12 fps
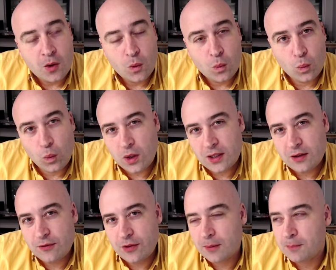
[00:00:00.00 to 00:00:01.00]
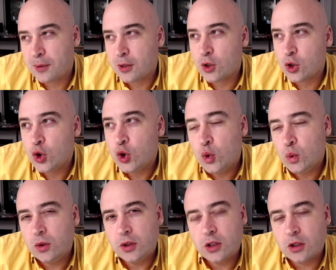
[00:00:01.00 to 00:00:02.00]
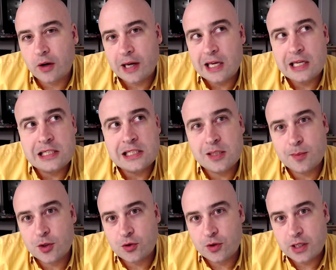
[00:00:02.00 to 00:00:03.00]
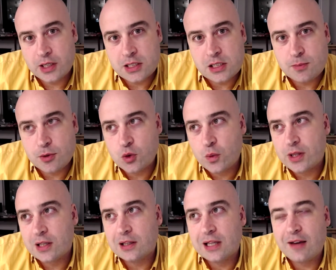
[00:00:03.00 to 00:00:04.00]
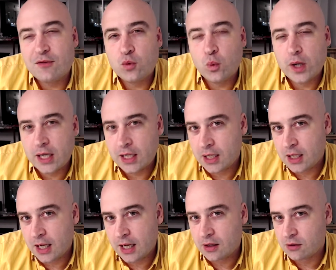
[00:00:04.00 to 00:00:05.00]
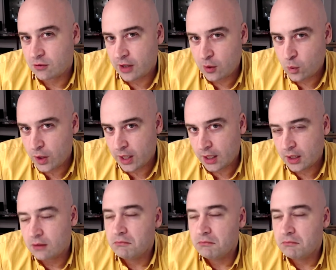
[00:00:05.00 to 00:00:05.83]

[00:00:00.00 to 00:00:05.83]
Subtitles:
One of the peculiar asymmetries between the left wing and the right wing